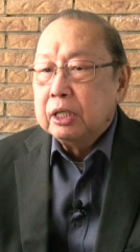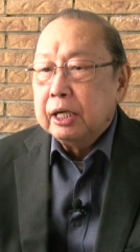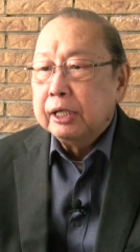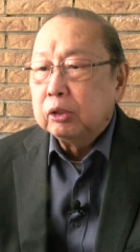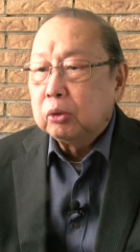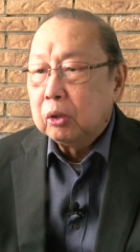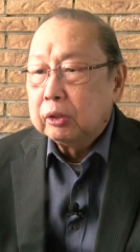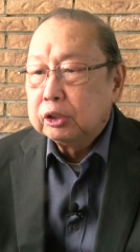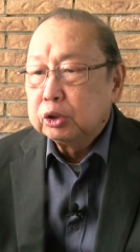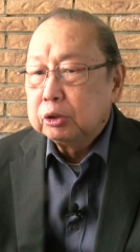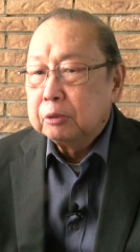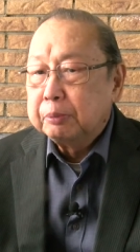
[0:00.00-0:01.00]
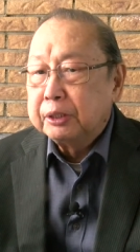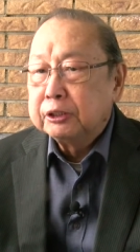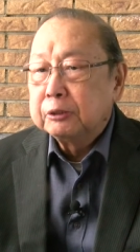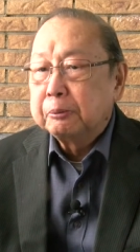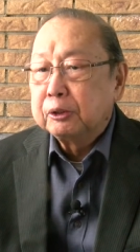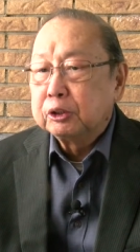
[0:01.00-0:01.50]
in accordance with the
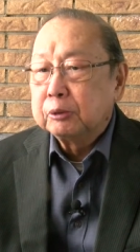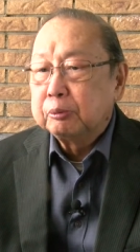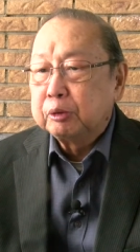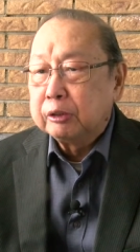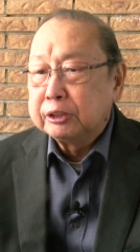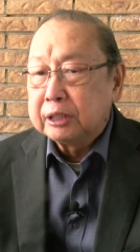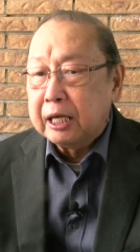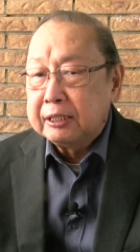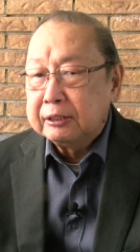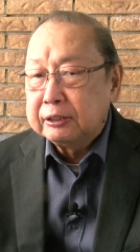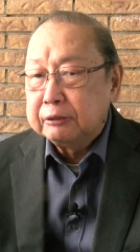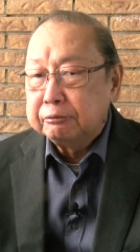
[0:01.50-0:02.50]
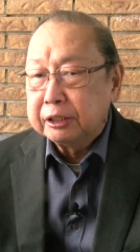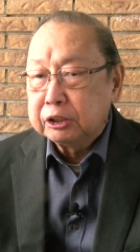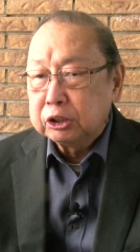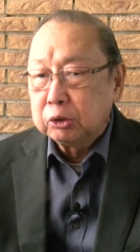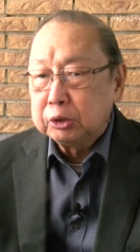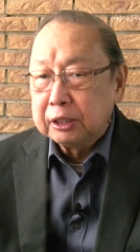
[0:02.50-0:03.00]
principles of scientific
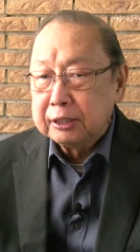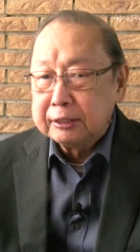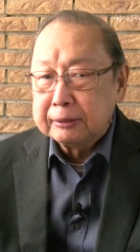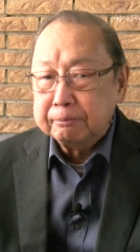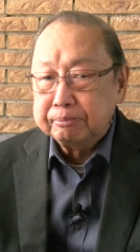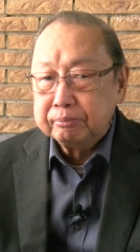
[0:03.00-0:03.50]
socialism.